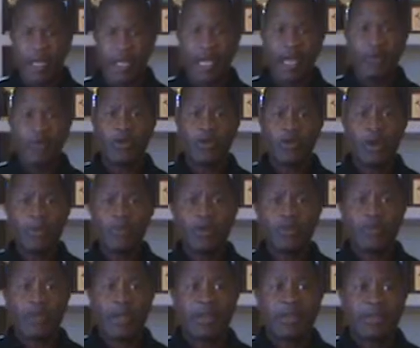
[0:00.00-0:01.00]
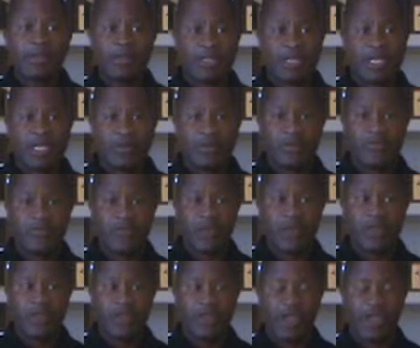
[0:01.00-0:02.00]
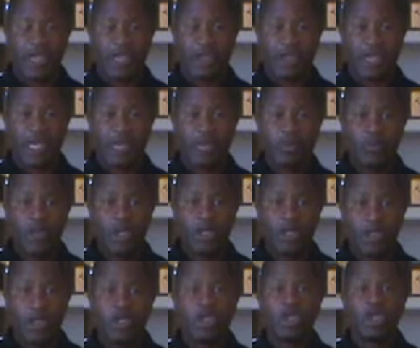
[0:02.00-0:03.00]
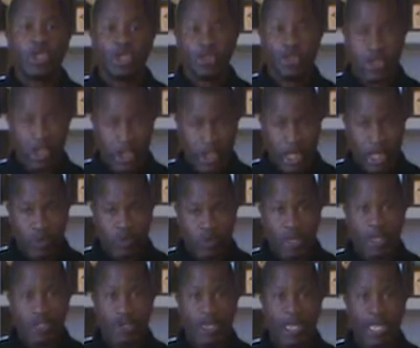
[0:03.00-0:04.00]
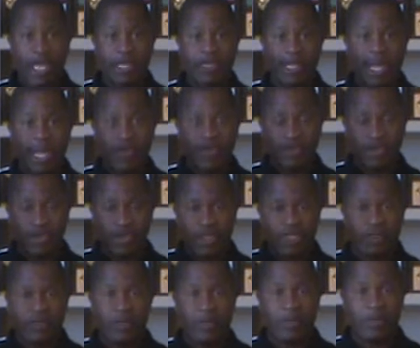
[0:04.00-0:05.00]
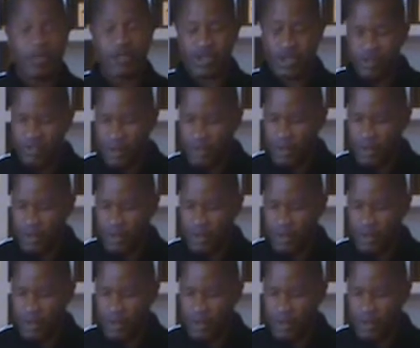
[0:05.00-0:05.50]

if you're going to move out of your seat for anything, any reason, you again raise your hand, ask your teacher permission.